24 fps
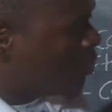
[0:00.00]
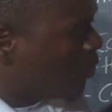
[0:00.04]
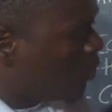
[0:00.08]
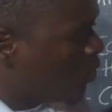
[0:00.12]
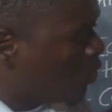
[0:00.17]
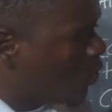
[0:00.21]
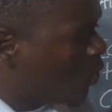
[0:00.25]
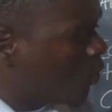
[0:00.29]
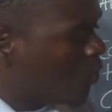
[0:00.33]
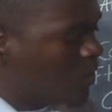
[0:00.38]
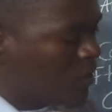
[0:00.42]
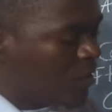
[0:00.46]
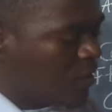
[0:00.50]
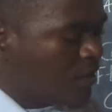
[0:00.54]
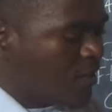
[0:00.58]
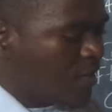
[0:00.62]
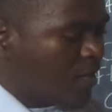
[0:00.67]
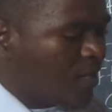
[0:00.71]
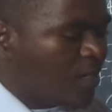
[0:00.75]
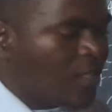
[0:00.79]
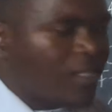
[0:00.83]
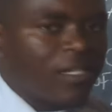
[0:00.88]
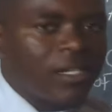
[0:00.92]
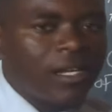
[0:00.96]
to
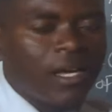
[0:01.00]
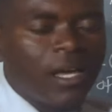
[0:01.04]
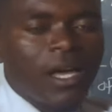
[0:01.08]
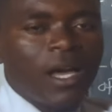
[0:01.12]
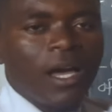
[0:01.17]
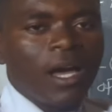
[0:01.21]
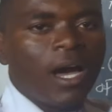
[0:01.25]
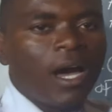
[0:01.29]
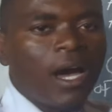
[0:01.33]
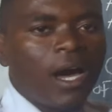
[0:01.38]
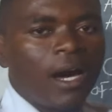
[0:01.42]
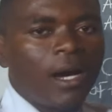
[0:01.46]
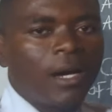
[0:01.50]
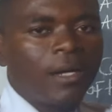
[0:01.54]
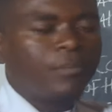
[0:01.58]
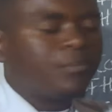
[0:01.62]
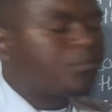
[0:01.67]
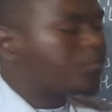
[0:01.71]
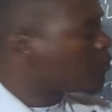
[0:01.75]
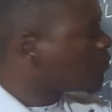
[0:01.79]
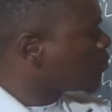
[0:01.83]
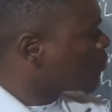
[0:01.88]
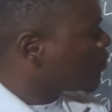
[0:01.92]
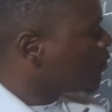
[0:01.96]
contain
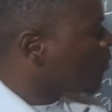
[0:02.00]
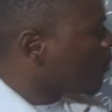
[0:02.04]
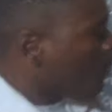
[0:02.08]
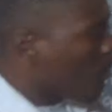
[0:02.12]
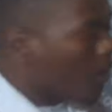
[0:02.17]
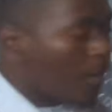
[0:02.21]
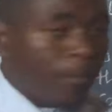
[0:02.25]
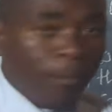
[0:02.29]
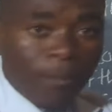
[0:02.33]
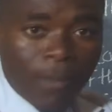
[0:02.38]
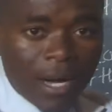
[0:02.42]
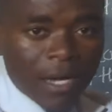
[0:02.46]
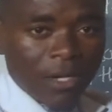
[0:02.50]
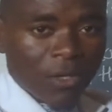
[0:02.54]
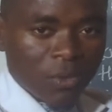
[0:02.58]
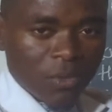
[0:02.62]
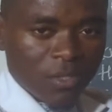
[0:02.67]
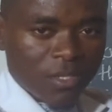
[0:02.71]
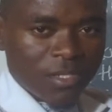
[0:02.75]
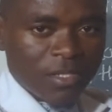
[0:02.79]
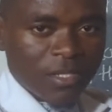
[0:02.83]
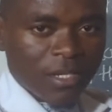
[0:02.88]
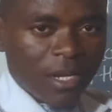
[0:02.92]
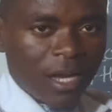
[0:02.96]

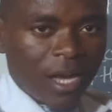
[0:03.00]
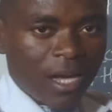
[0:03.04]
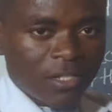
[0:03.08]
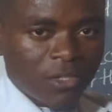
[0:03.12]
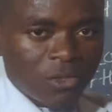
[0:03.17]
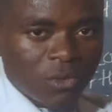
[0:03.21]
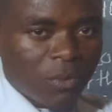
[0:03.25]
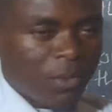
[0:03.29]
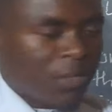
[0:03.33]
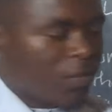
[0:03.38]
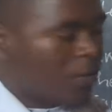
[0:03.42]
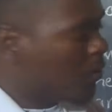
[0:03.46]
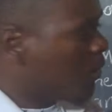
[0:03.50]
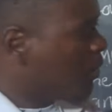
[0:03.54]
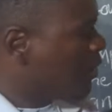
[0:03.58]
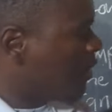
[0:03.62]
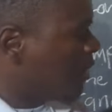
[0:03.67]
marrows. And we know